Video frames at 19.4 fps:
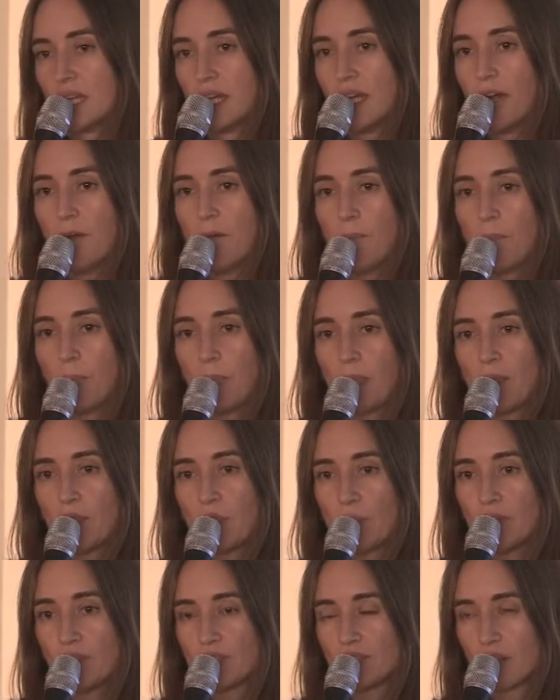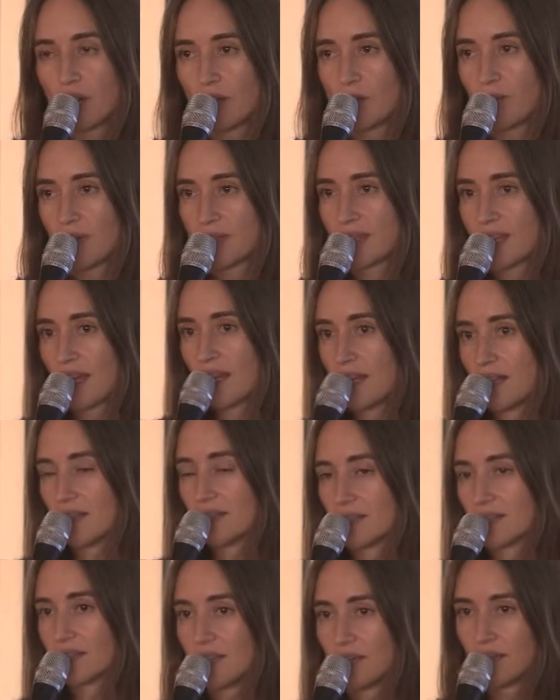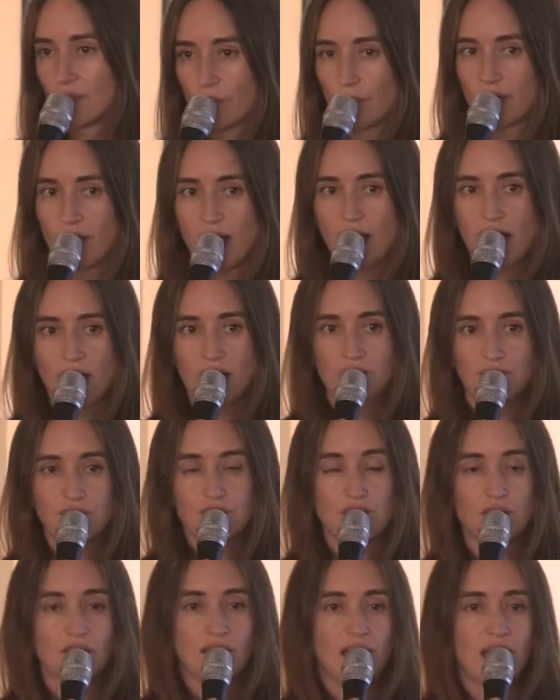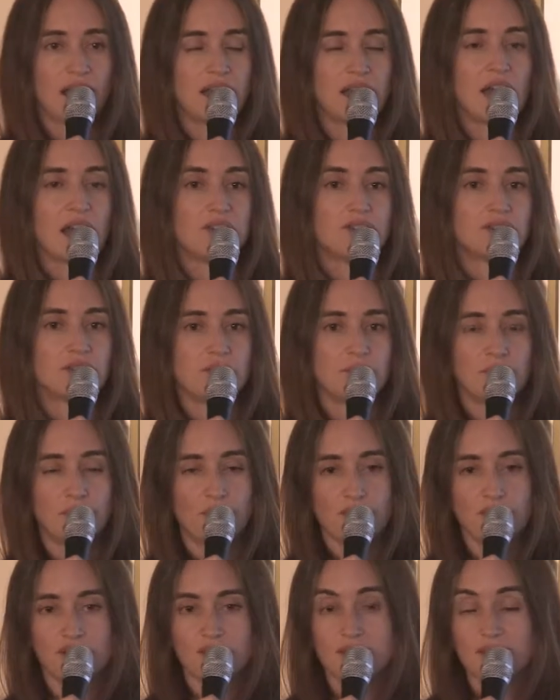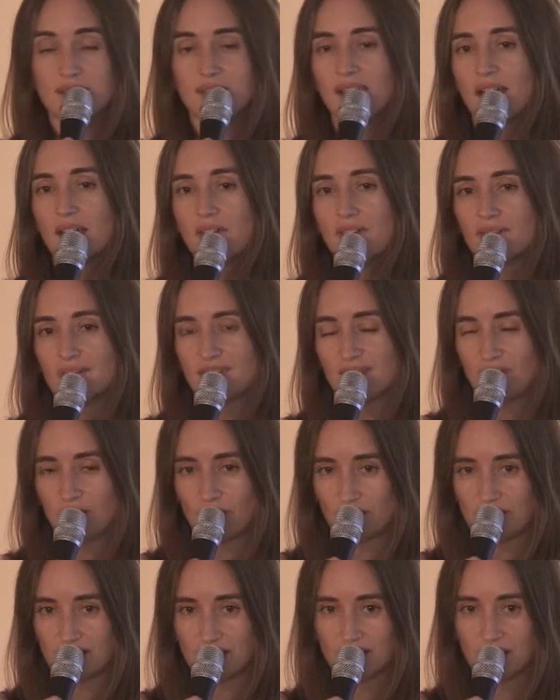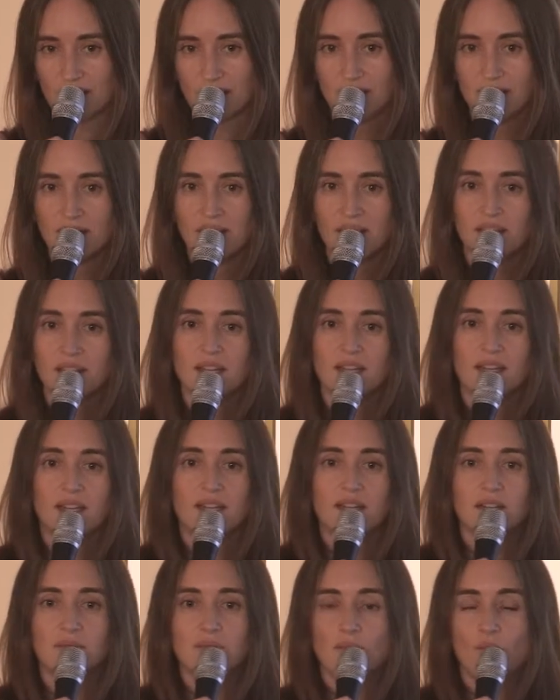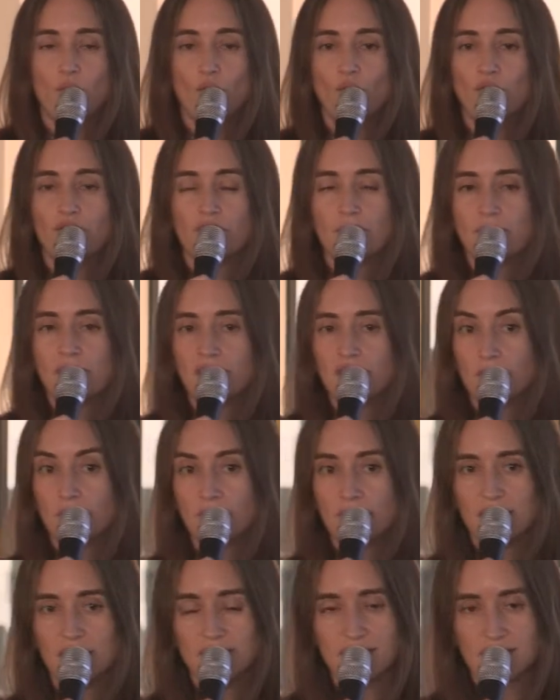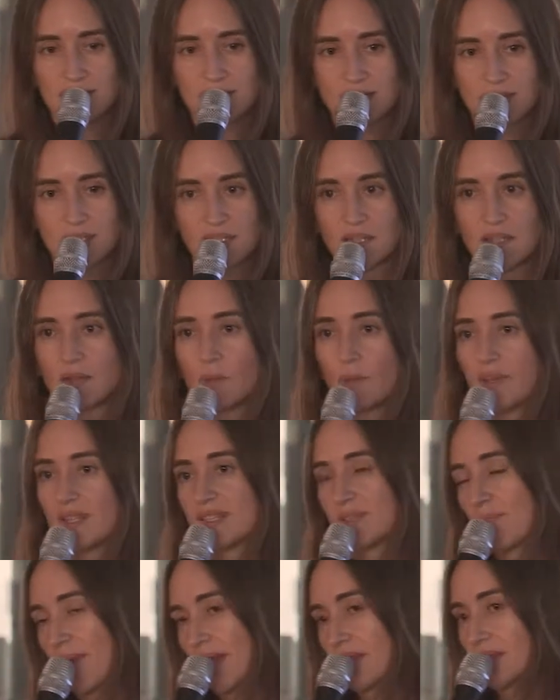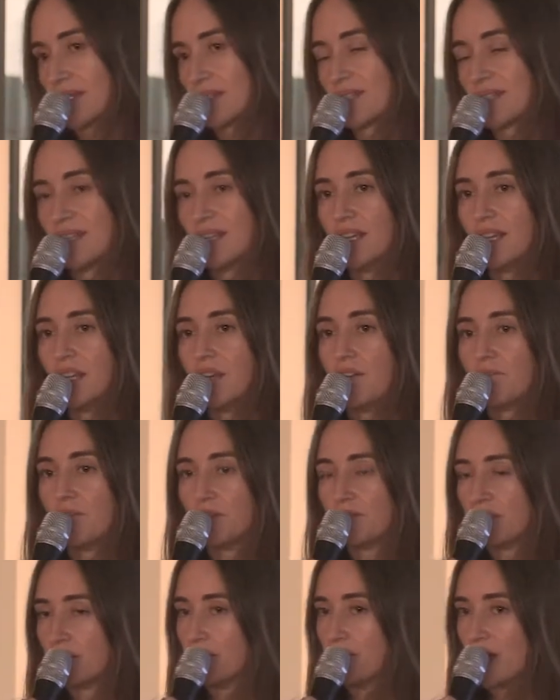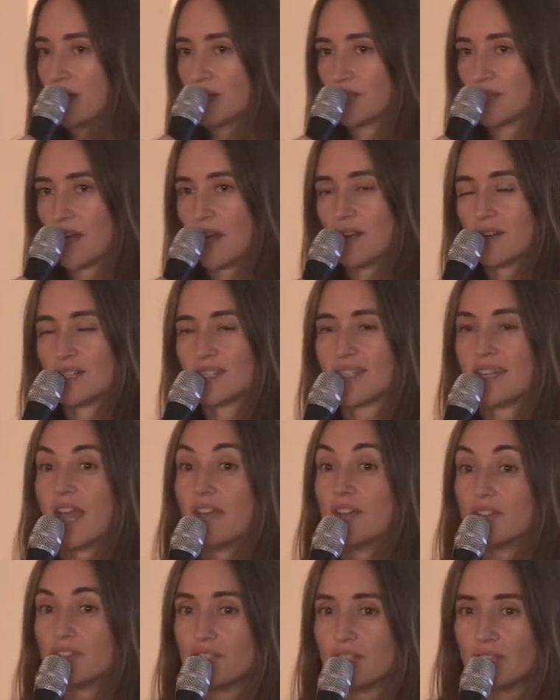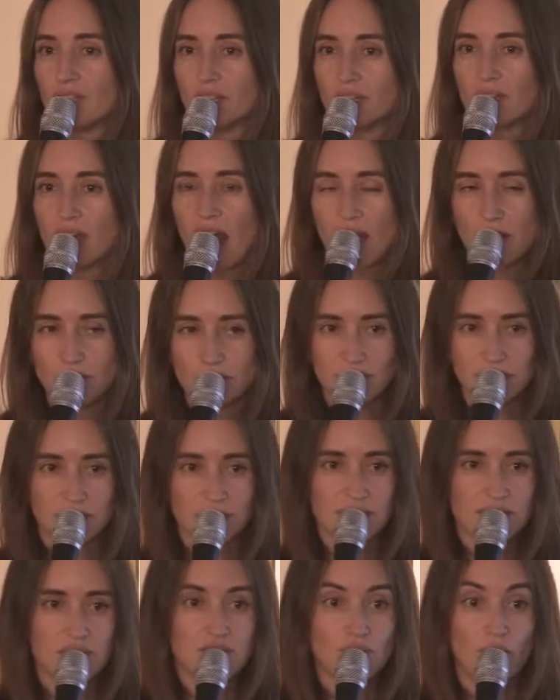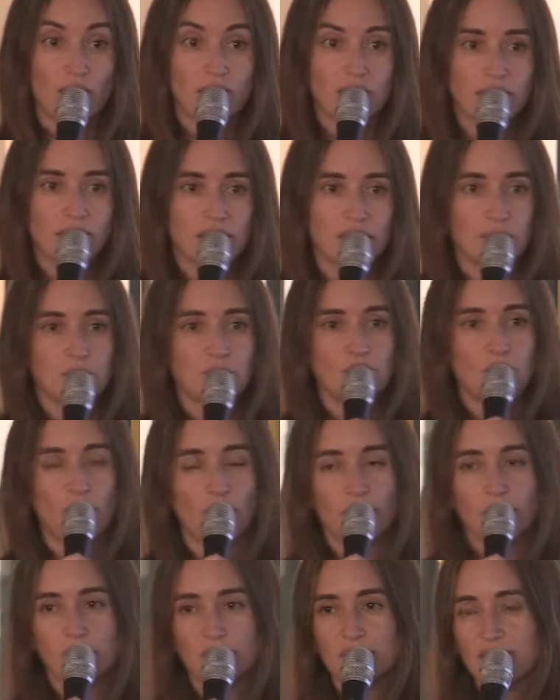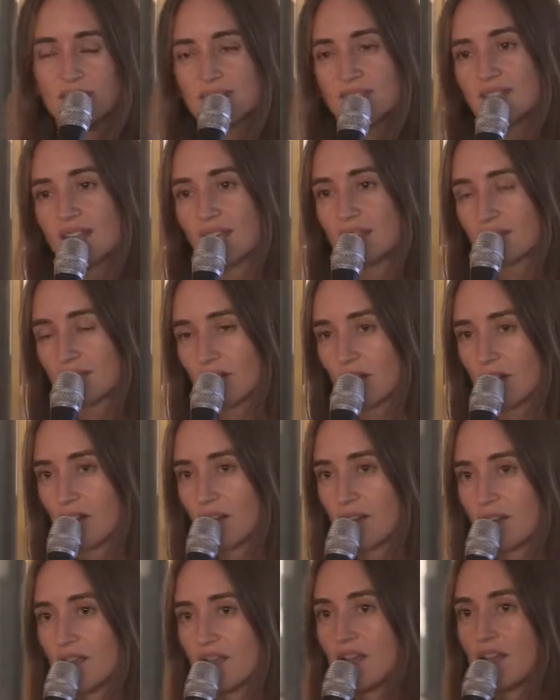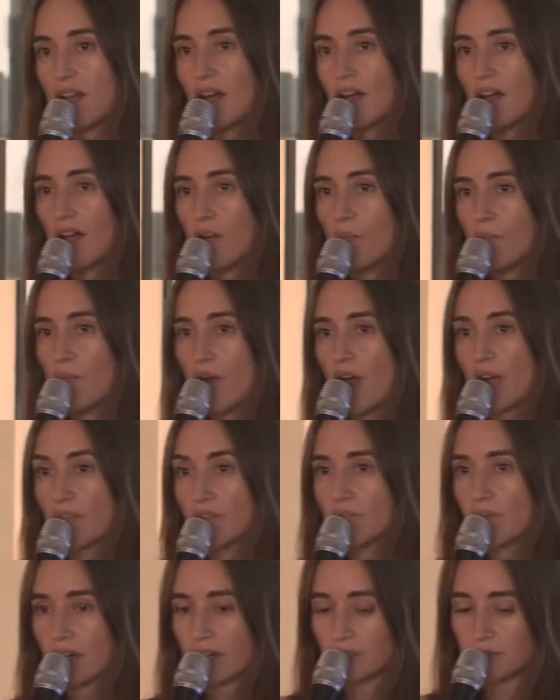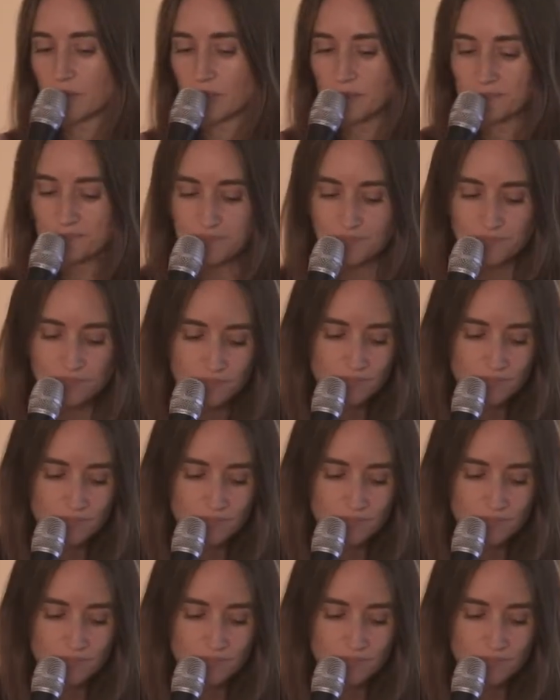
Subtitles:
When you talk about scales, we have nearly 800 bridges and tunnels in New York City, over 1 million buildings. We spend $15 billion in energy annually, and so I keep going, but the stats are remarkable.